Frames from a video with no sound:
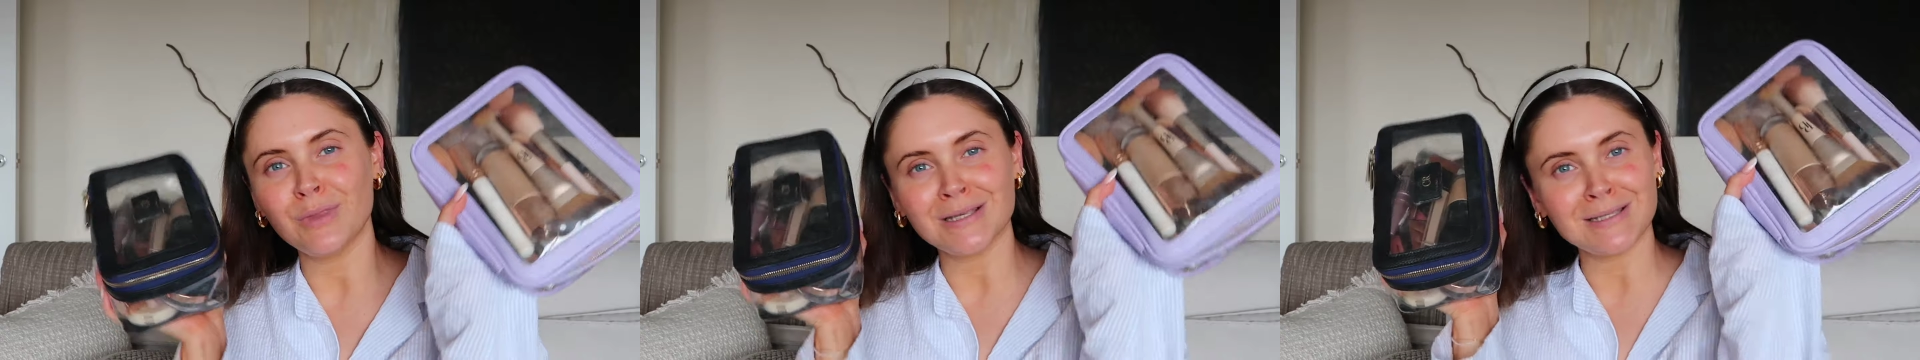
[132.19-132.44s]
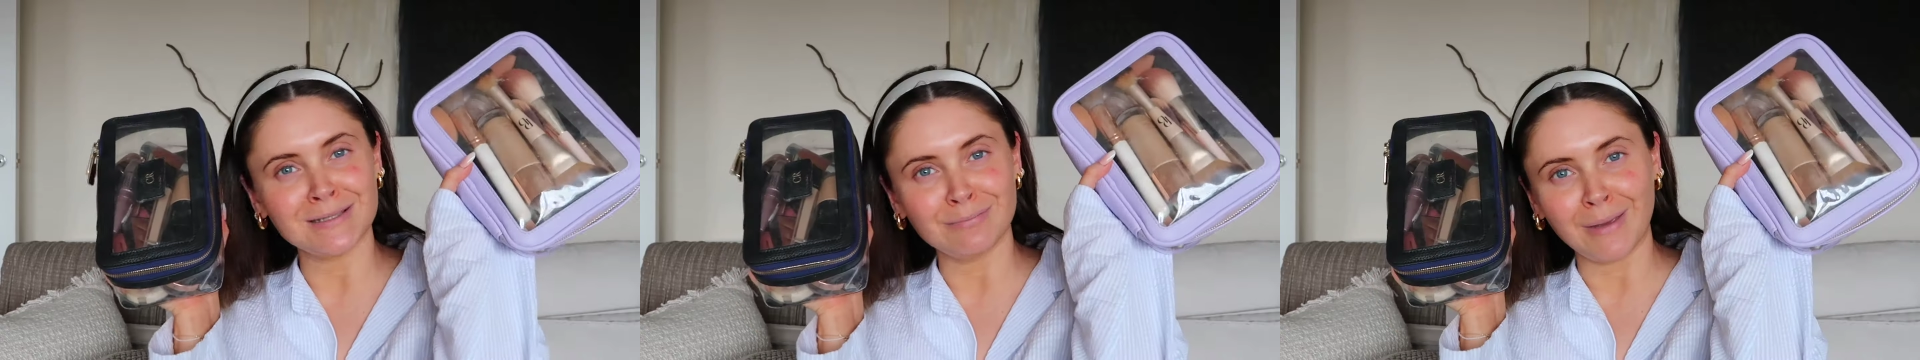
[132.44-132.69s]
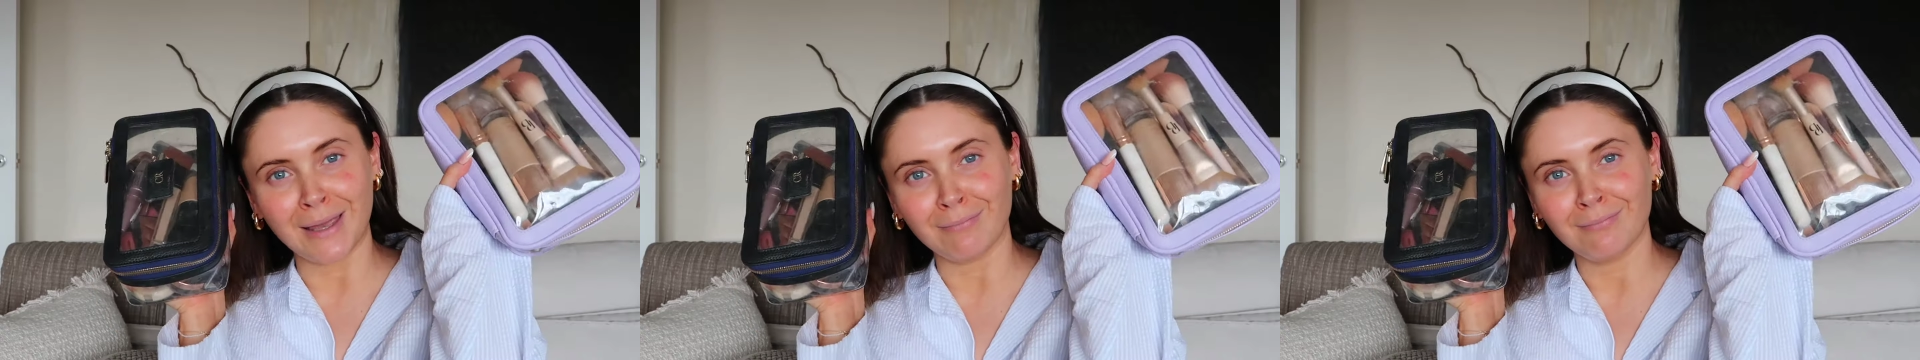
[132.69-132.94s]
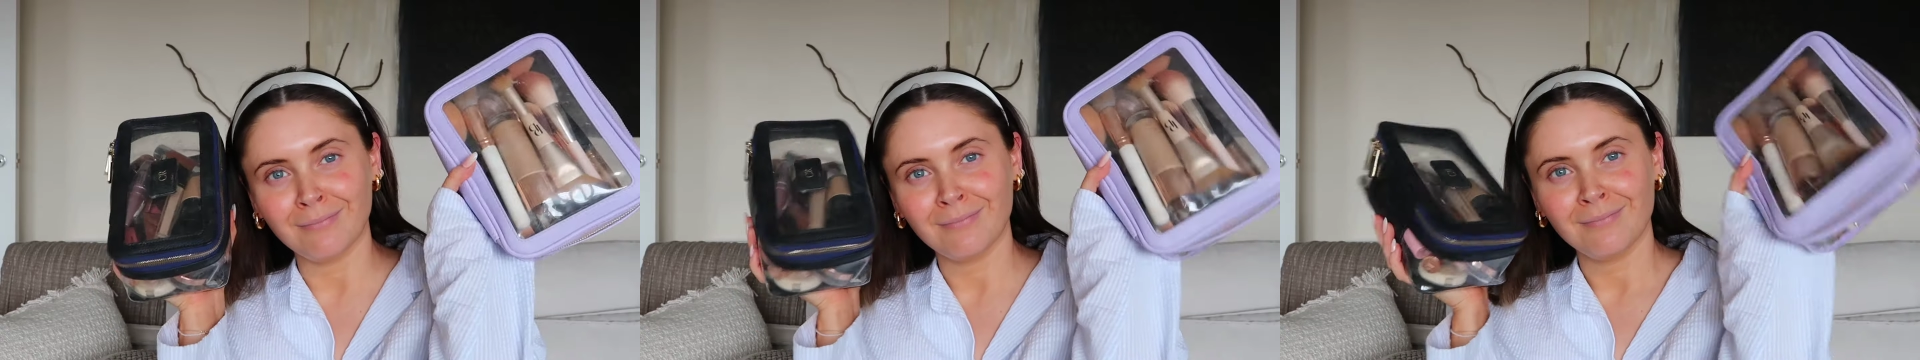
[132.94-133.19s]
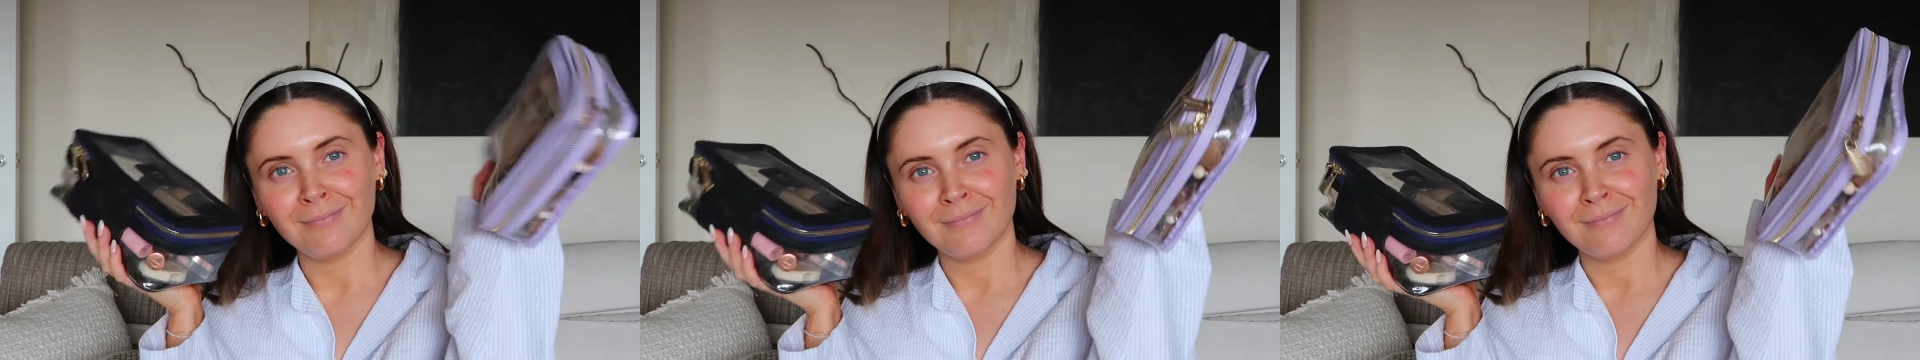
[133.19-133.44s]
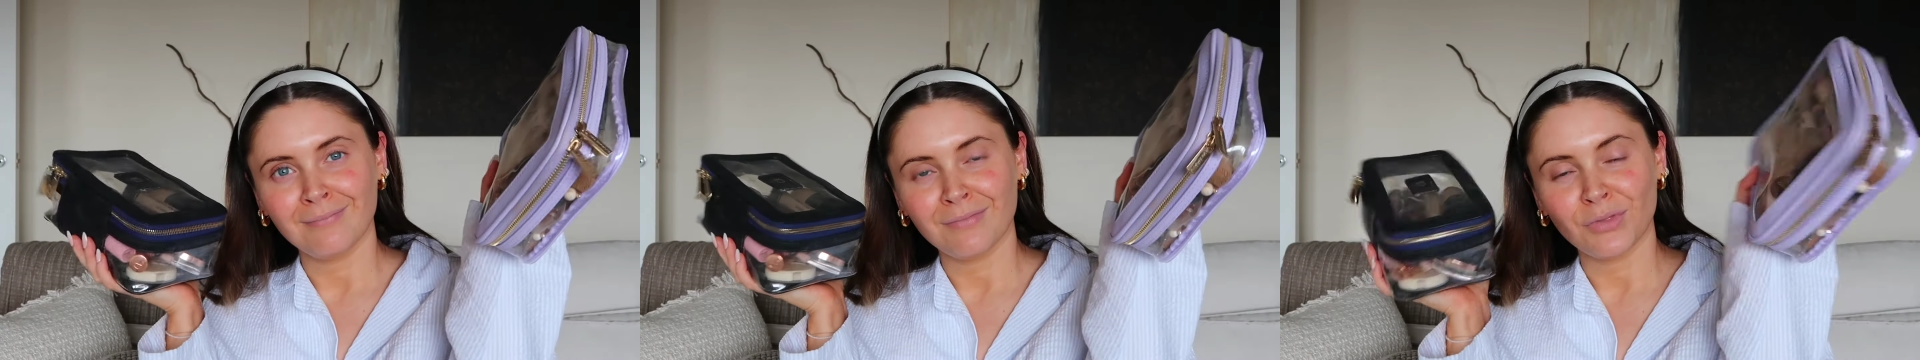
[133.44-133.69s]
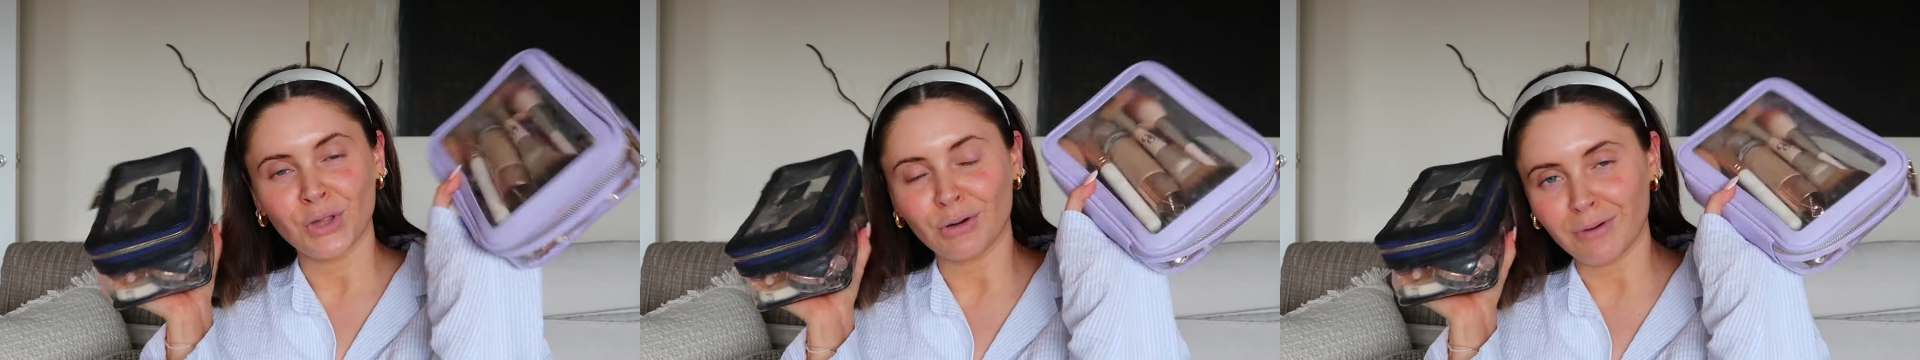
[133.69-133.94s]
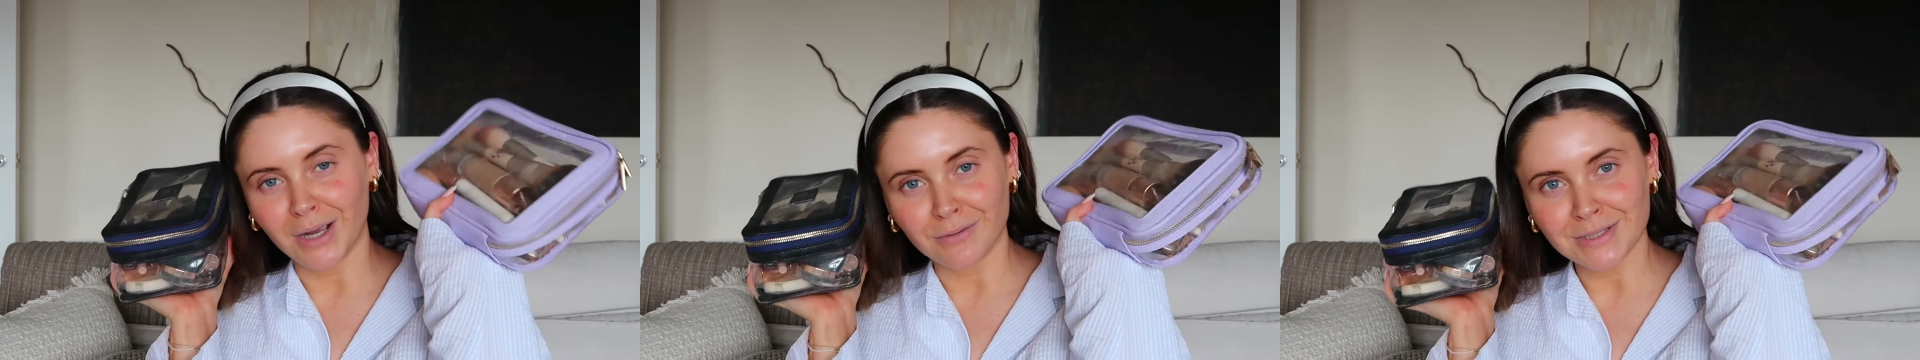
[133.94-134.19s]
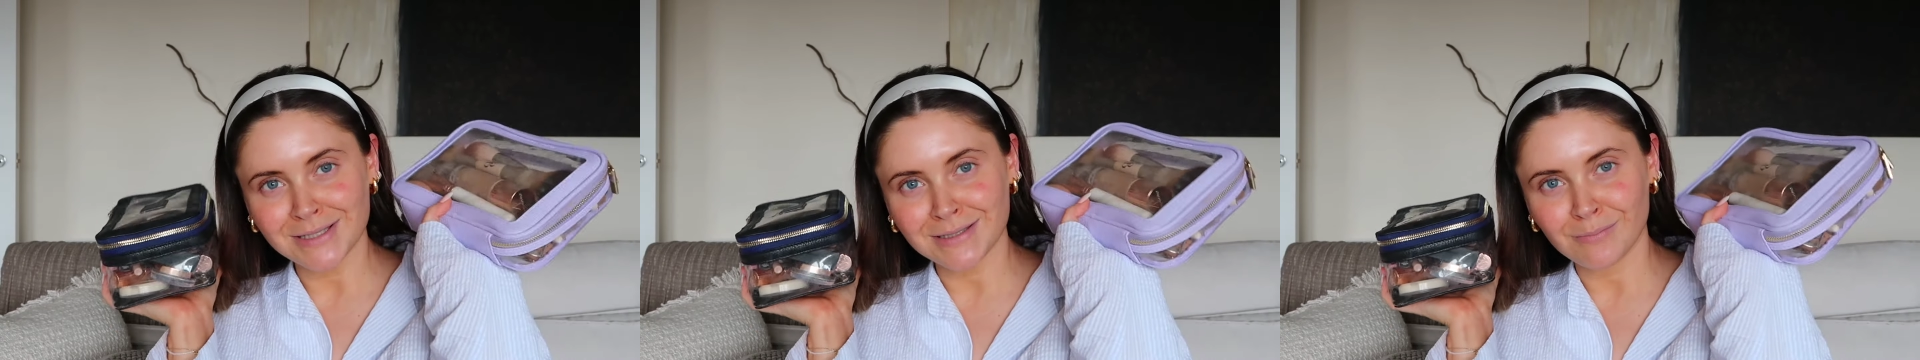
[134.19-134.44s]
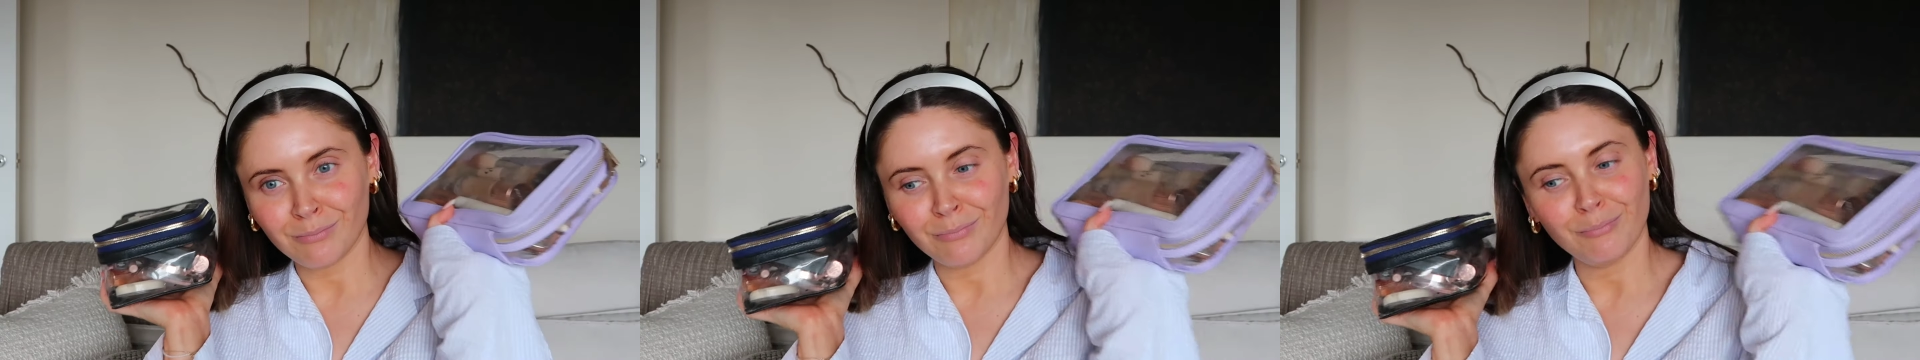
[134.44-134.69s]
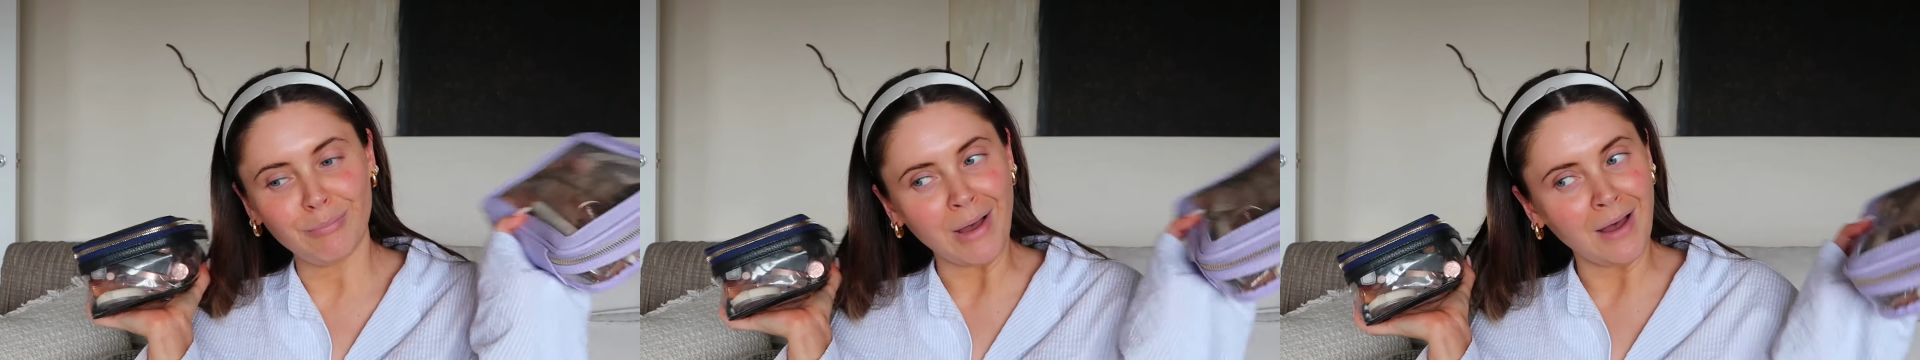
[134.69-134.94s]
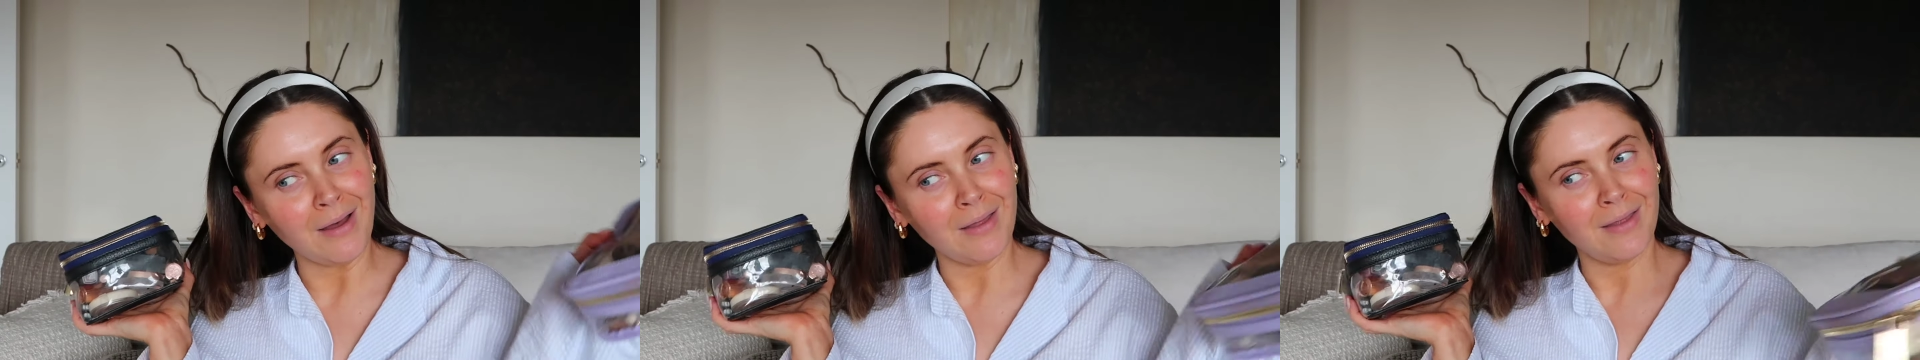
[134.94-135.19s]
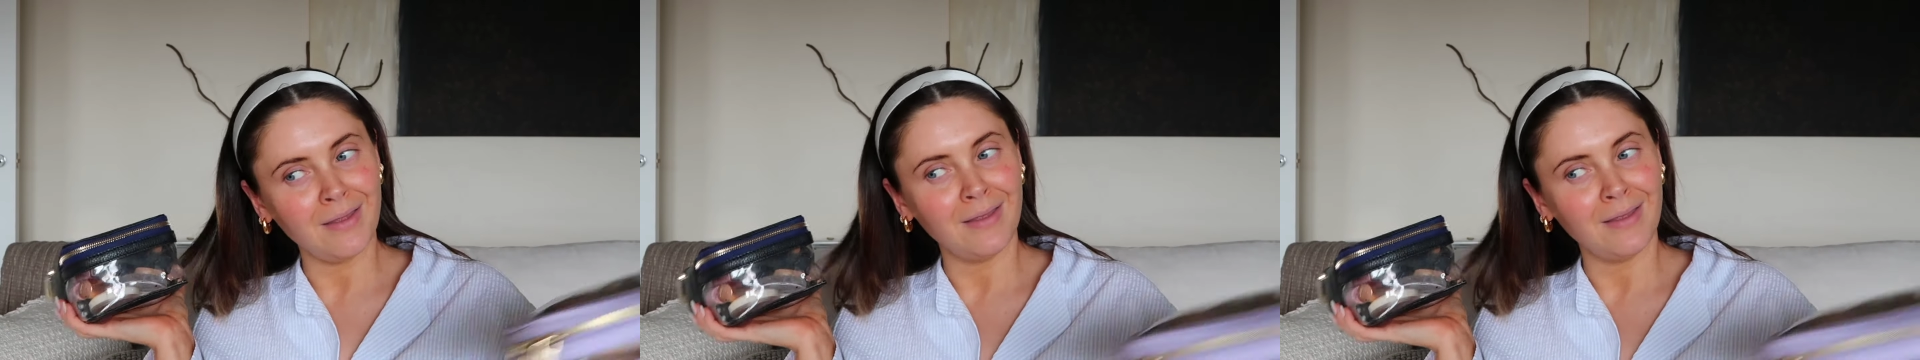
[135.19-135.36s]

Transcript: This is me. They're gross, but